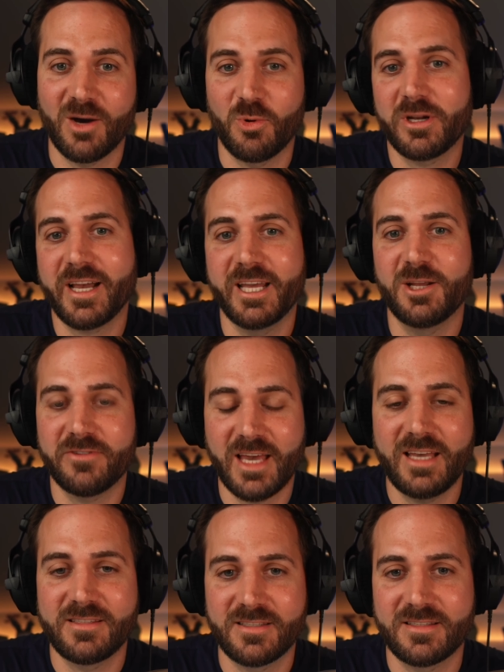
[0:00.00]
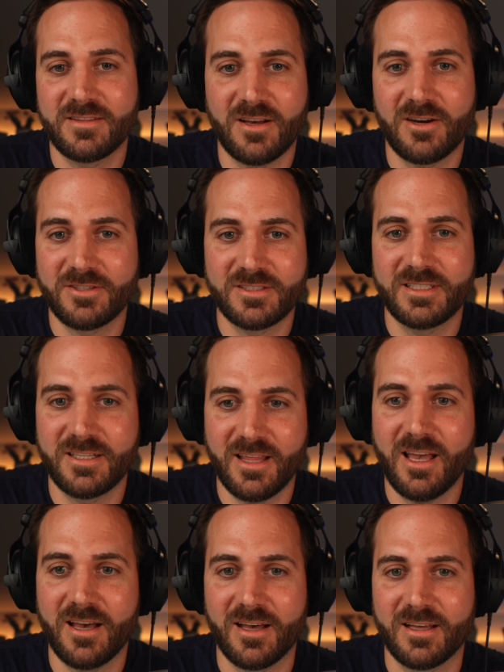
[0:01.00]
what kind of cases are still
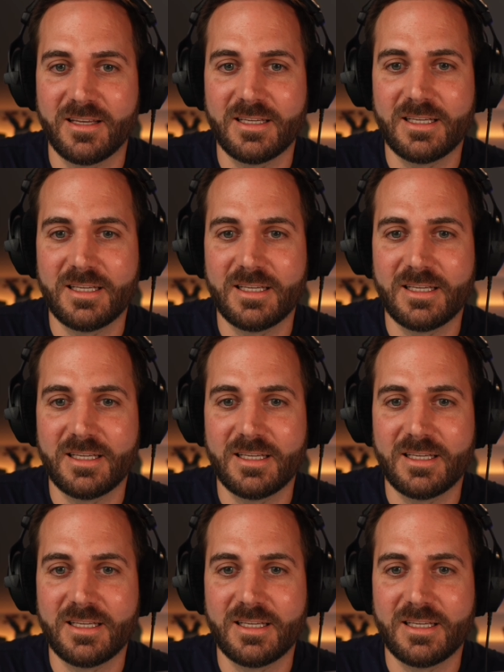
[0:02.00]
there,